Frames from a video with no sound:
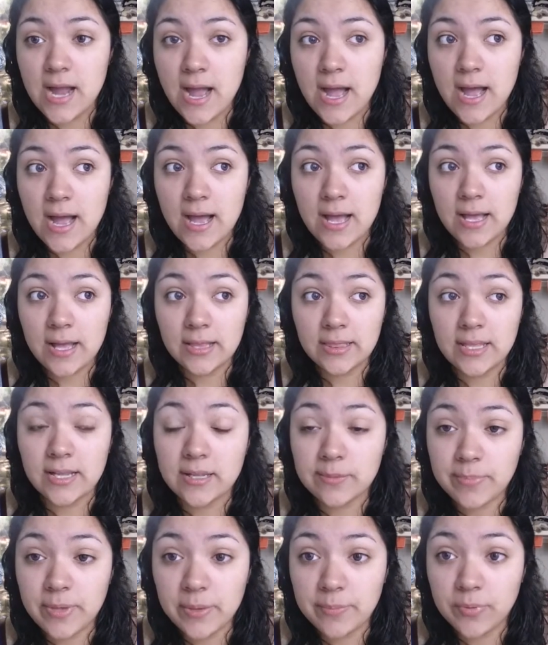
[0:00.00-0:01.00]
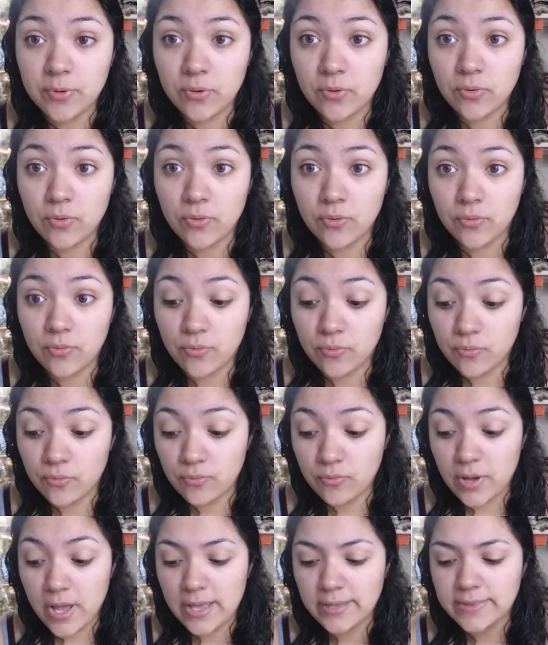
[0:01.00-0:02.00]
a lot of people,
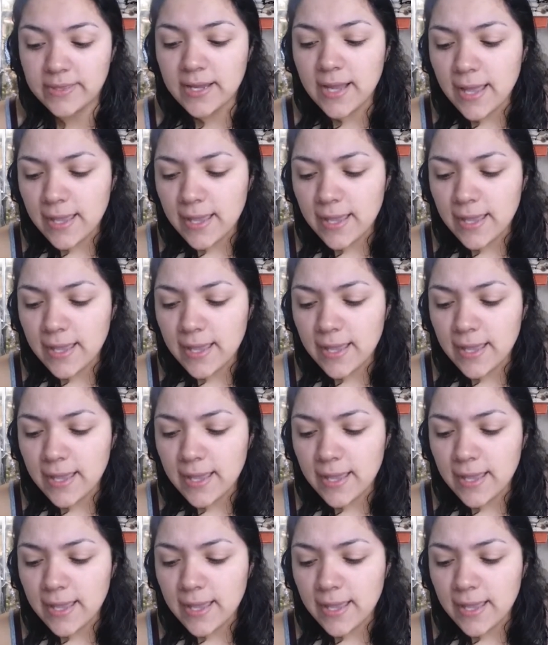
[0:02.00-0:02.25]
I'm